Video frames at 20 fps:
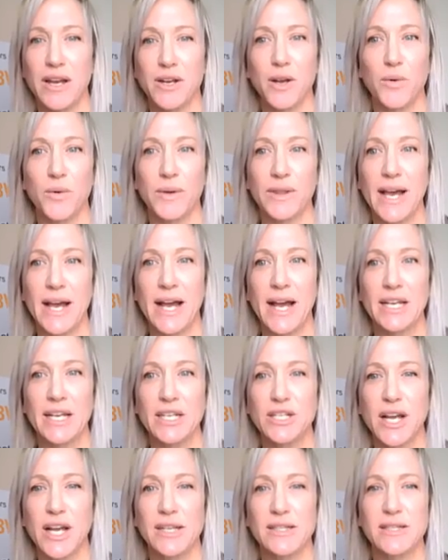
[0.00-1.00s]
note with the
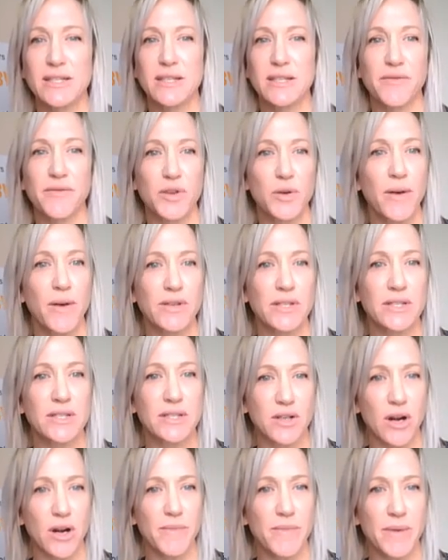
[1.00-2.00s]
hashtags and stuff, you have a
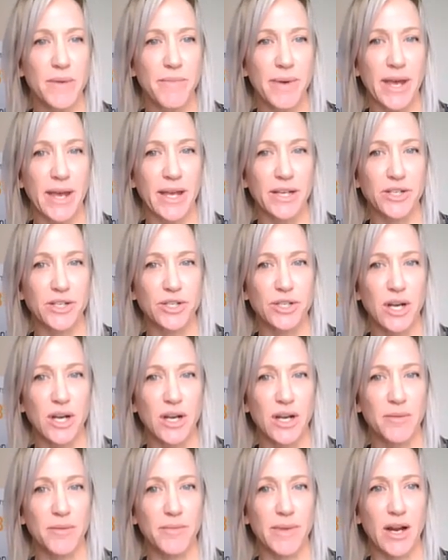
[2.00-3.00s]
Start Me page,
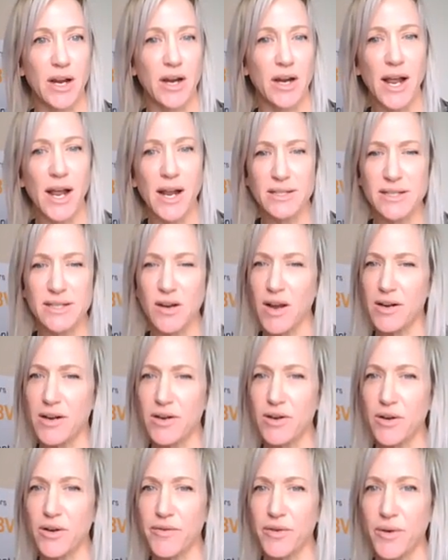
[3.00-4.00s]
Erin. Sarah, I don't
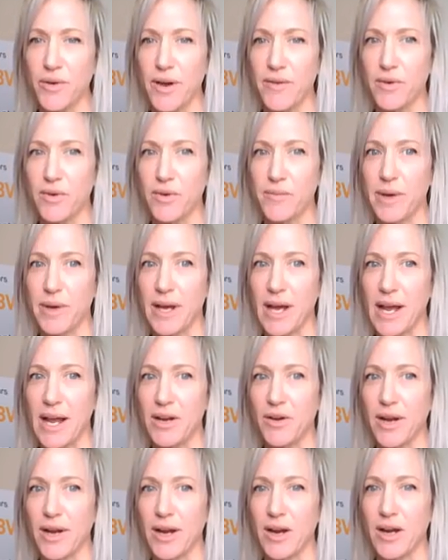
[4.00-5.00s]
know if you have one, but I
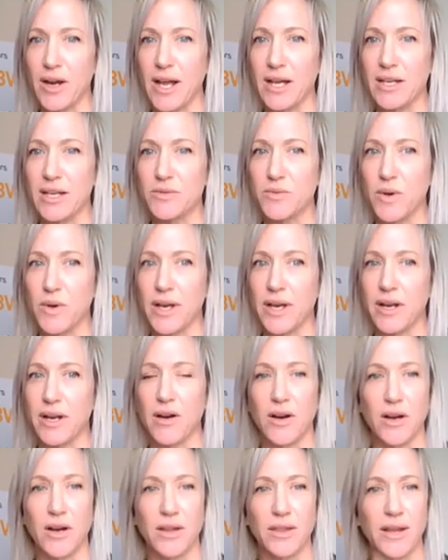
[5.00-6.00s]
know Erin has one
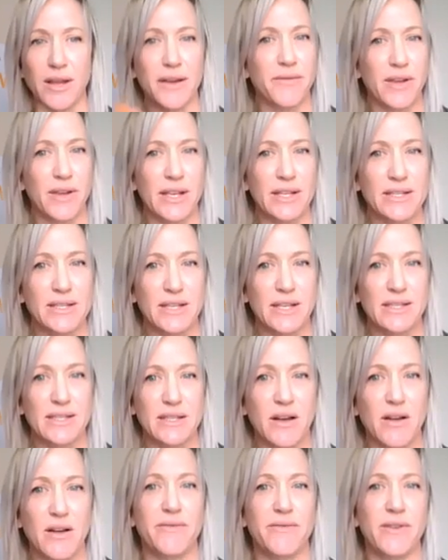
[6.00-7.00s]
on like it's
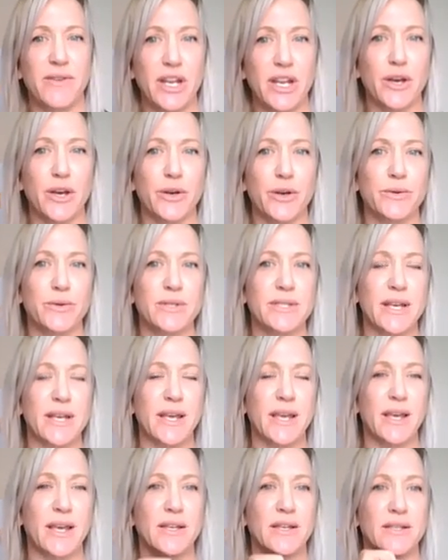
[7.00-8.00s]
on videos
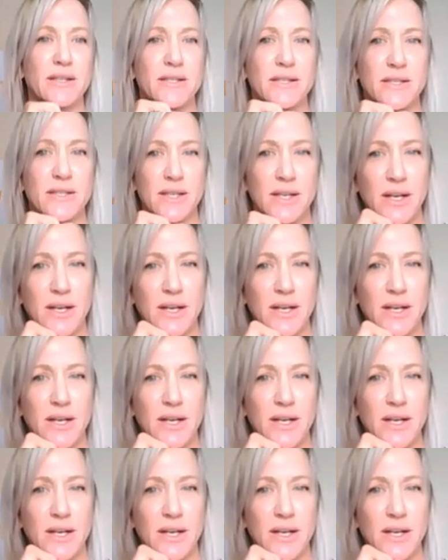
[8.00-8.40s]
and.